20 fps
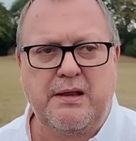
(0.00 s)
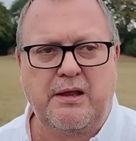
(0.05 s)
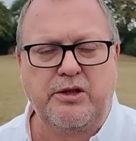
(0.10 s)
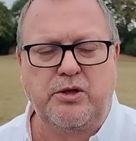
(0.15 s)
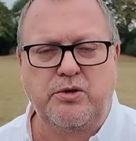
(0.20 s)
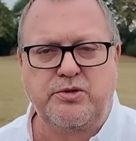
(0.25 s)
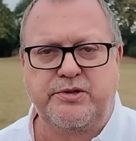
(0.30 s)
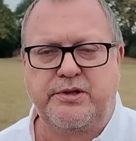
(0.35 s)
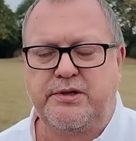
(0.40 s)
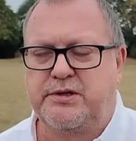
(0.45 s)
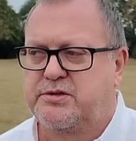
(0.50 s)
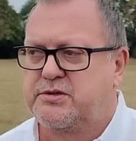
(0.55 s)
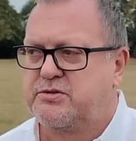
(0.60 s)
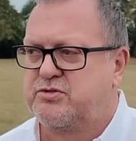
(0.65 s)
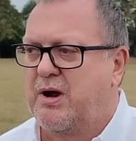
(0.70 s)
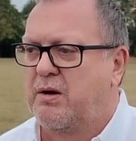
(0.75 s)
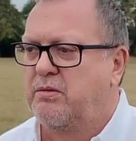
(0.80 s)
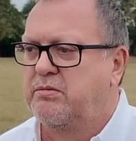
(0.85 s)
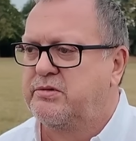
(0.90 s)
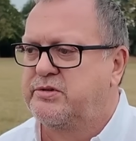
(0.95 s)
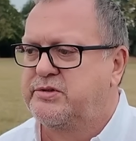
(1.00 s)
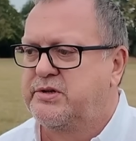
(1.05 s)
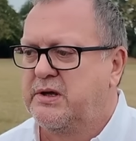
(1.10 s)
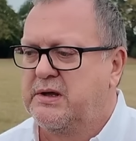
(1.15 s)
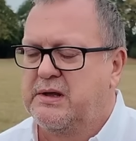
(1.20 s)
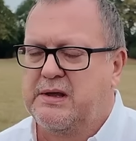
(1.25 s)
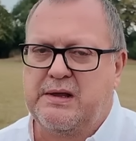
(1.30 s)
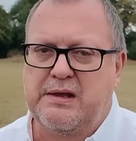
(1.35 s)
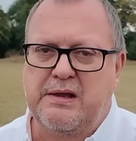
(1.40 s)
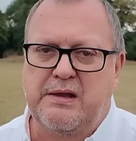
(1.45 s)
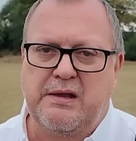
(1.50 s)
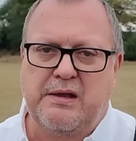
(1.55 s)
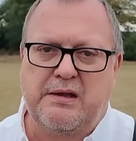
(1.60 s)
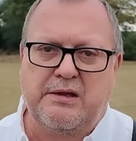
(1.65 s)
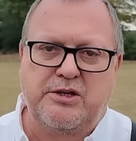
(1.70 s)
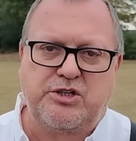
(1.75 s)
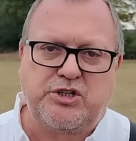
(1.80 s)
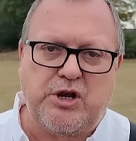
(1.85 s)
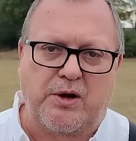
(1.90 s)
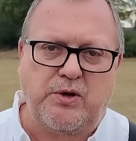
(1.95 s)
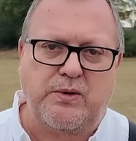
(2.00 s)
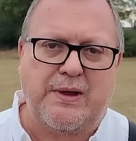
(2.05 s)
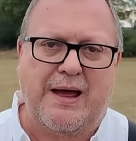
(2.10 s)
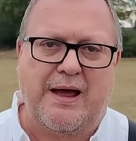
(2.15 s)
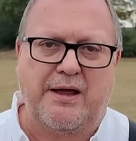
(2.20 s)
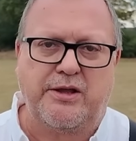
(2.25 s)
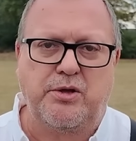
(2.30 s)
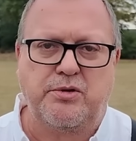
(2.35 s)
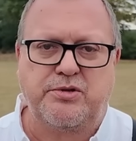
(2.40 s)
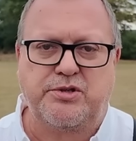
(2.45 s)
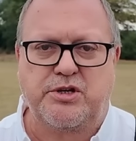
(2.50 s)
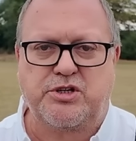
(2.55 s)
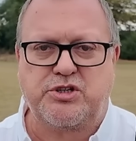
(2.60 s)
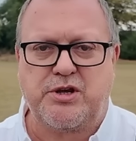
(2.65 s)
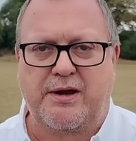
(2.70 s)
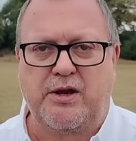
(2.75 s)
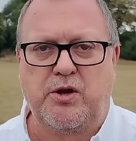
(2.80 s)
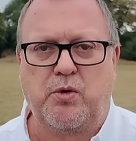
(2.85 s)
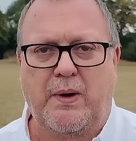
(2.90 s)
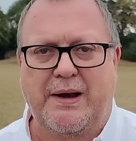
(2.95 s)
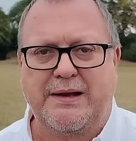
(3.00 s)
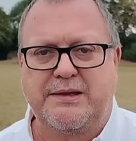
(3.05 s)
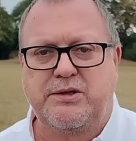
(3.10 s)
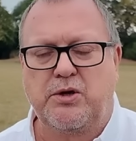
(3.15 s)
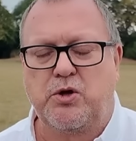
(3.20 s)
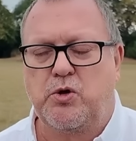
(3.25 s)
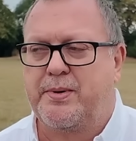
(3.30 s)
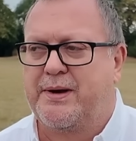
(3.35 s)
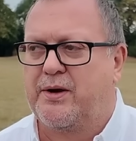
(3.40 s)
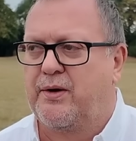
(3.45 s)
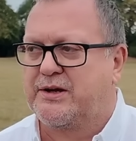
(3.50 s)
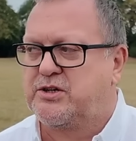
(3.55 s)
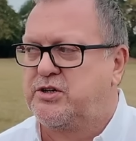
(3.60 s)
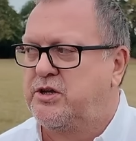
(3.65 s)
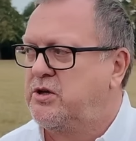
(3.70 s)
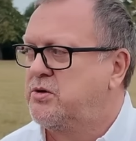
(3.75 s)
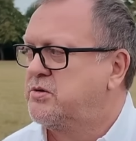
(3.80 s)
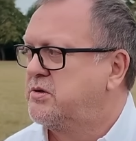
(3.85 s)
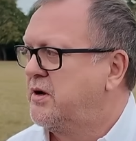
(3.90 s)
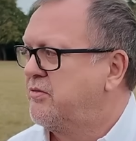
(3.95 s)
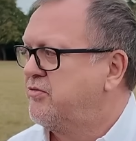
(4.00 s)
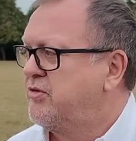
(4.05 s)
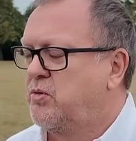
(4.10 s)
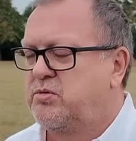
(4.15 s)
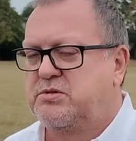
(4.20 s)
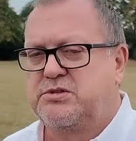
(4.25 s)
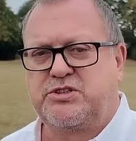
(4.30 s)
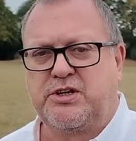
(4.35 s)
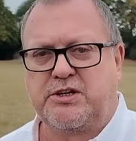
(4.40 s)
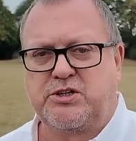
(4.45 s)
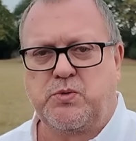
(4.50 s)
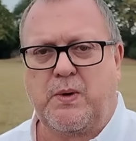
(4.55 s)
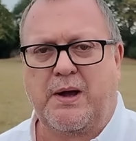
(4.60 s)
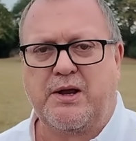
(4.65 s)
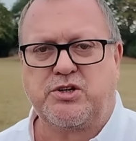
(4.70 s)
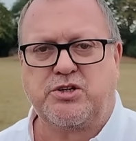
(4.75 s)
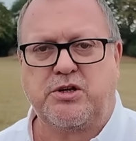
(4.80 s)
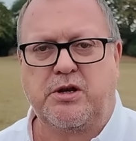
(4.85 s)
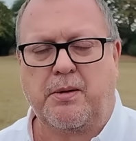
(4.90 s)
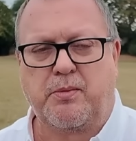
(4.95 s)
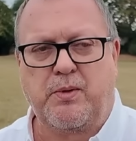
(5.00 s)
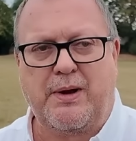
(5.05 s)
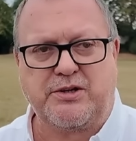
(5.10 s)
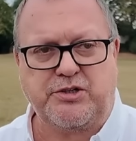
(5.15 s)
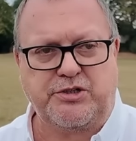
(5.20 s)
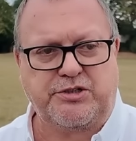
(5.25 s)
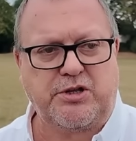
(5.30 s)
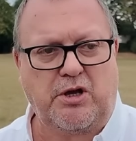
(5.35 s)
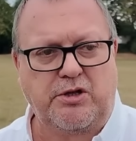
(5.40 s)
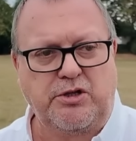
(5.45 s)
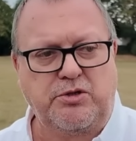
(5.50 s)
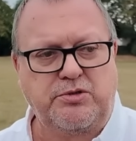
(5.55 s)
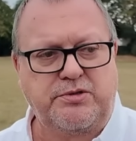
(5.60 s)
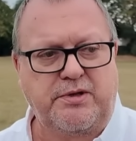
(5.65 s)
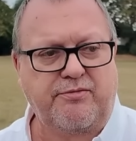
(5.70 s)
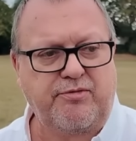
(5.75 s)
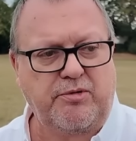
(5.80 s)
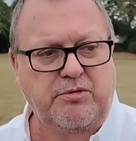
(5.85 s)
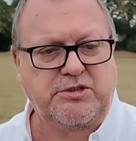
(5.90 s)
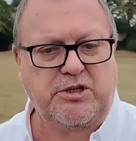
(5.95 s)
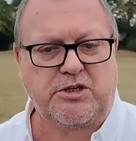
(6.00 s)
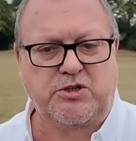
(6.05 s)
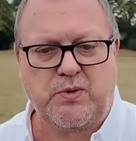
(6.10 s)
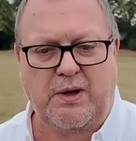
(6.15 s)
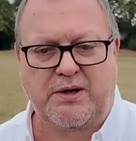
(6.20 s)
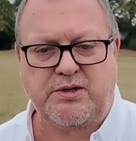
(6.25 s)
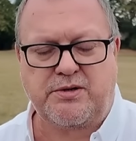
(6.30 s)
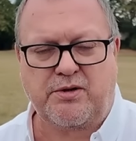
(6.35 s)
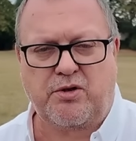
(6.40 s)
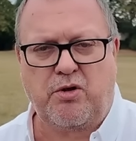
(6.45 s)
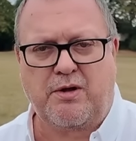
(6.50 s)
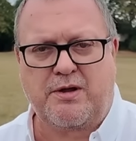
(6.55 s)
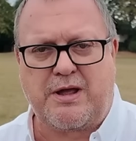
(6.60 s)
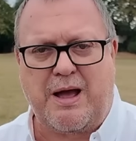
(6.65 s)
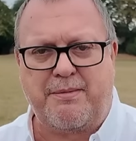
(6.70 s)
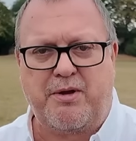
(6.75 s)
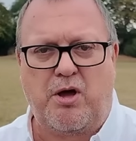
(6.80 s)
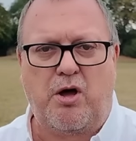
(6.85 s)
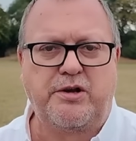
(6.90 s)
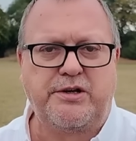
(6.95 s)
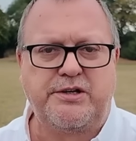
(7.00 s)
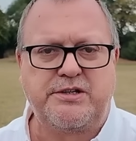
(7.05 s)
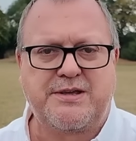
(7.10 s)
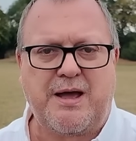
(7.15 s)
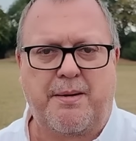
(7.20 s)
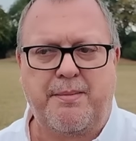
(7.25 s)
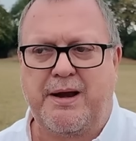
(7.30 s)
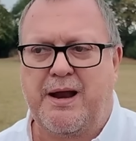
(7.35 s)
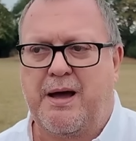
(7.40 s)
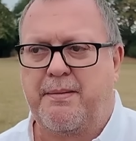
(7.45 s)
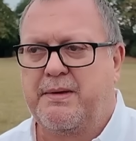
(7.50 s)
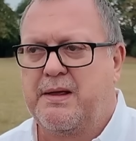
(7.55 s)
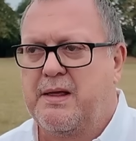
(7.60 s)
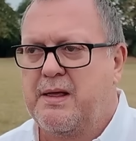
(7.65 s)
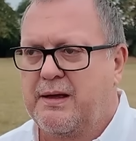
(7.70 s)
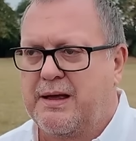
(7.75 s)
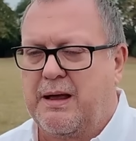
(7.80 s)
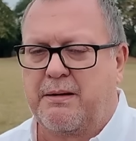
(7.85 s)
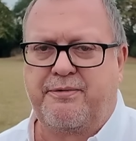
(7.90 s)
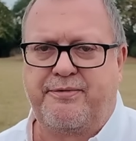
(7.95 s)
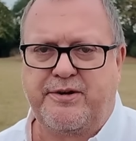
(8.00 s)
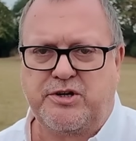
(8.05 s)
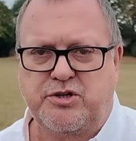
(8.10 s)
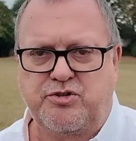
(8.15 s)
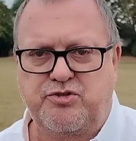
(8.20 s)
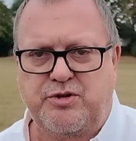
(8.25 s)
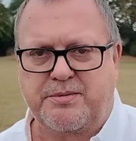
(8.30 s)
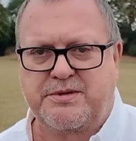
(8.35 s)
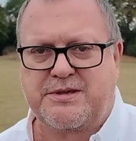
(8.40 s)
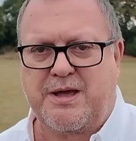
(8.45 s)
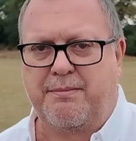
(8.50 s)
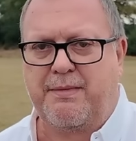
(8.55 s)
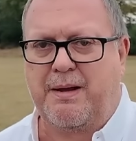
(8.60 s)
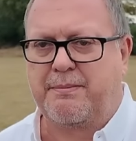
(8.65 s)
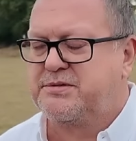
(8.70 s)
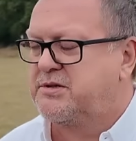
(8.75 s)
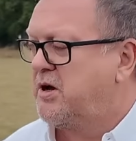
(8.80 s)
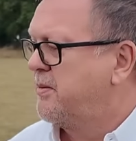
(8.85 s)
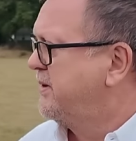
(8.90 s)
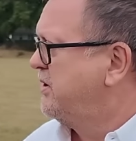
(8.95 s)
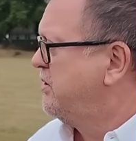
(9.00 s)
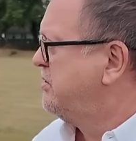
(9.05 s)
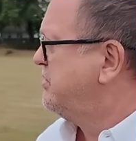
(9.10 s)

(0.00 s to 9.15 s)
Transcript: are using these drones, showing you how to use it, showing you what they do, but they're not actually using it in a real situation. I'm going to actually start using it in a real situation. I've got a couple of holidays coming up, a couple of fishing trips coming up, so I'll be